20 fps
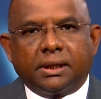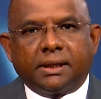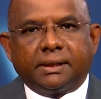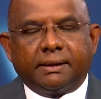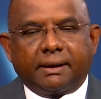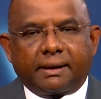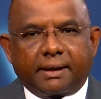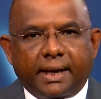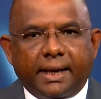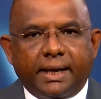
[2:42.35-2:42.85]

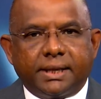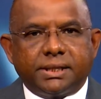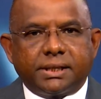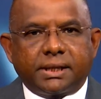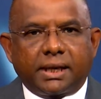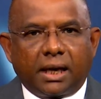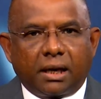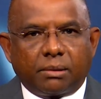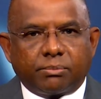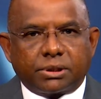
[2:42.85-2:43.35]
the raging
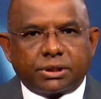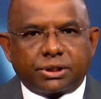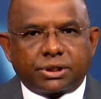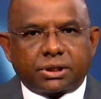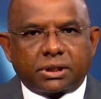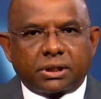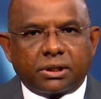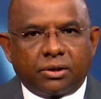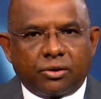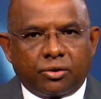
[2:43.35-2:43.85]

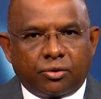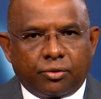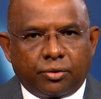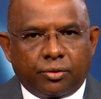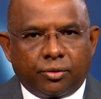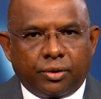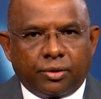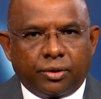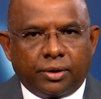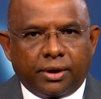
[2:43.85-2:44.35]
elements
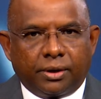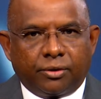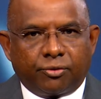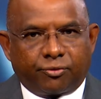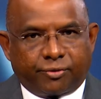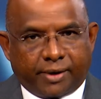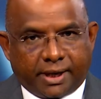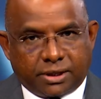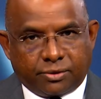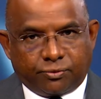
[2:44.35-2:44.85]

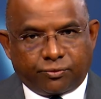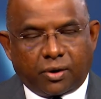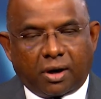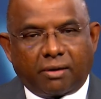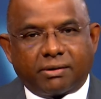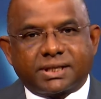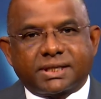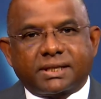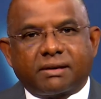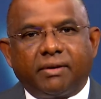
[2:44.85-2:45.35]
fighting for
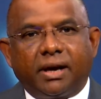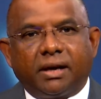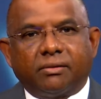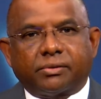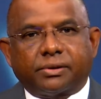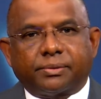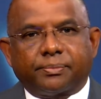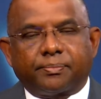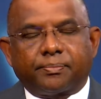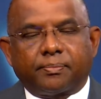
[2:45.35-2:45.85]
our survival.